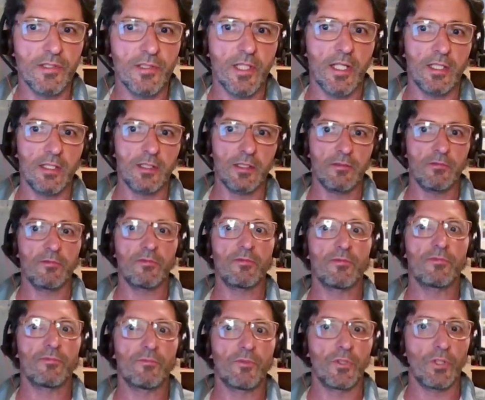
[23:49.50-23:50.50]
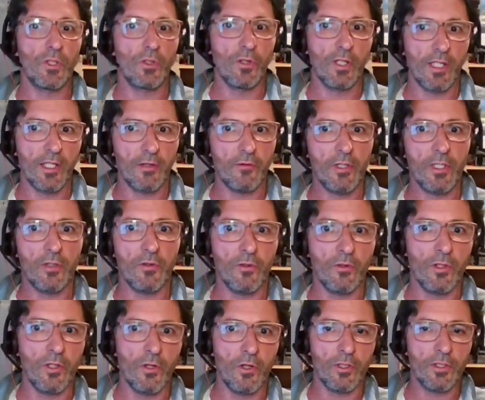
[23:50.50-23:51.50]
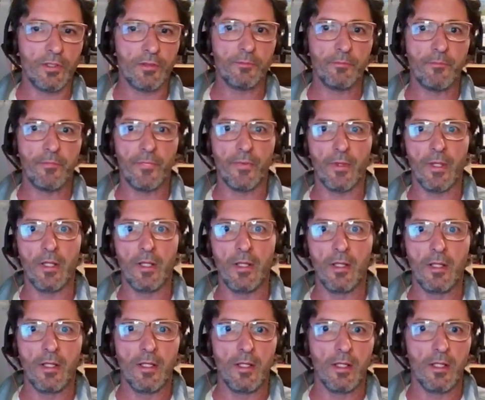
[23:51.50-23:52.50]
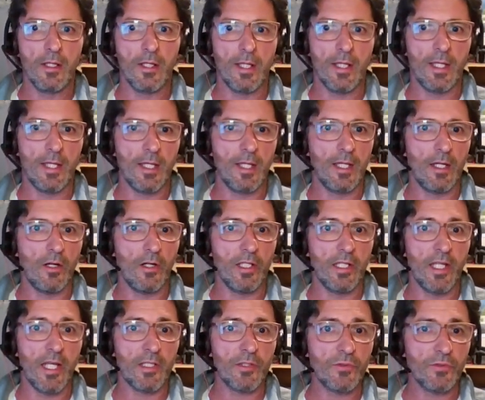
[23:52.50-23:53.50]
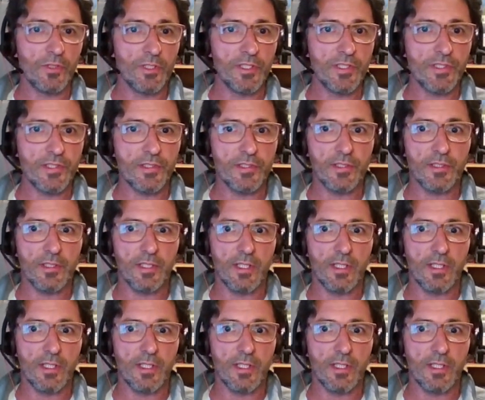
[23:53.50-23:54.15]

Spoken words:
native to your area or not. iNaturalist